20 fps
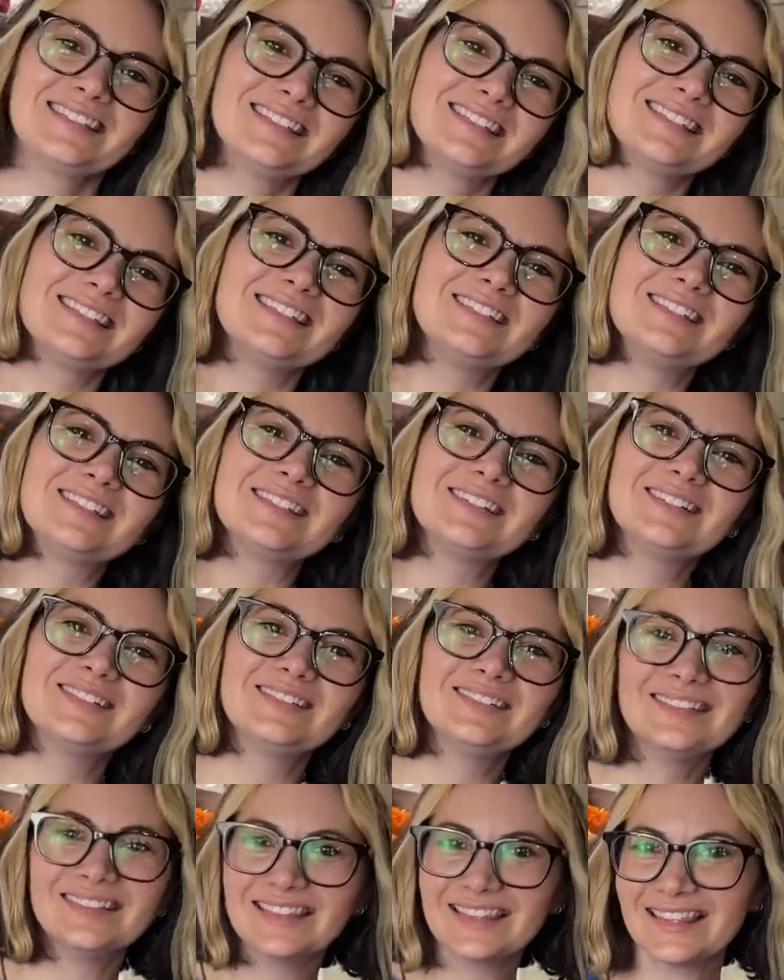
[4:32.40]
See you soon.
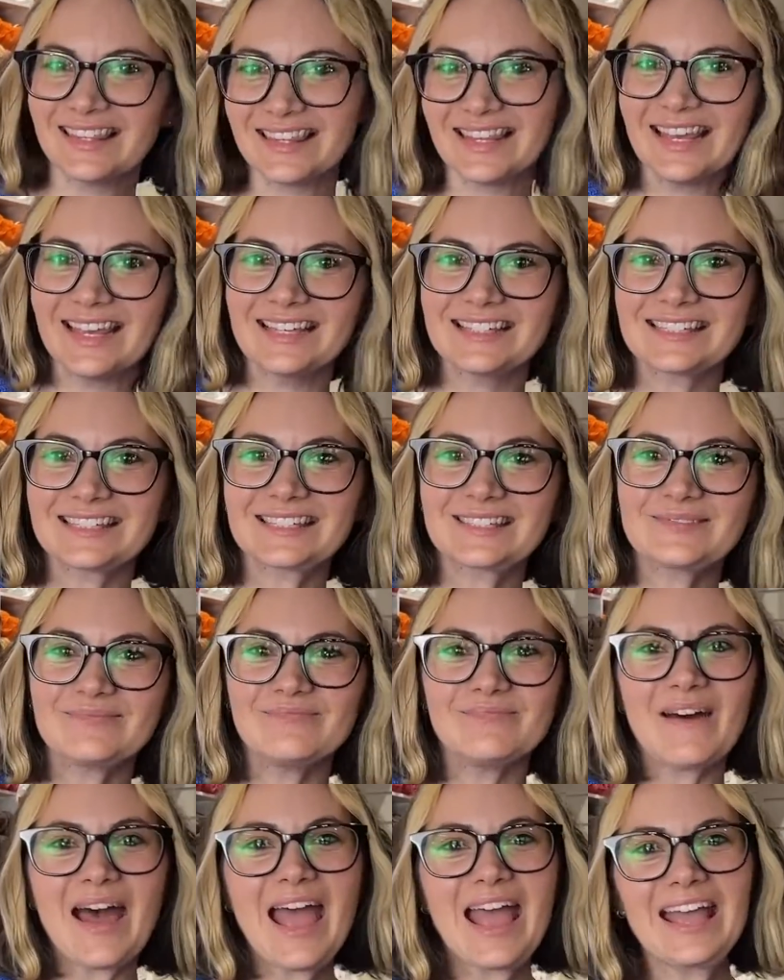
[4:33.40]
Thanks.
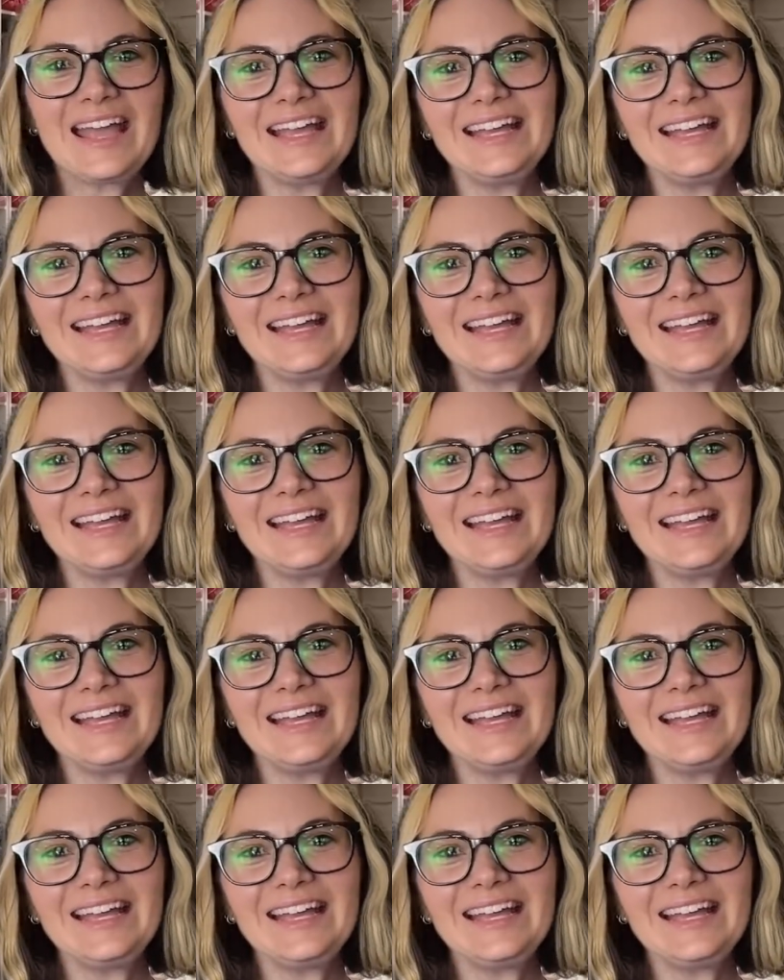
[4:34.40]
Bye.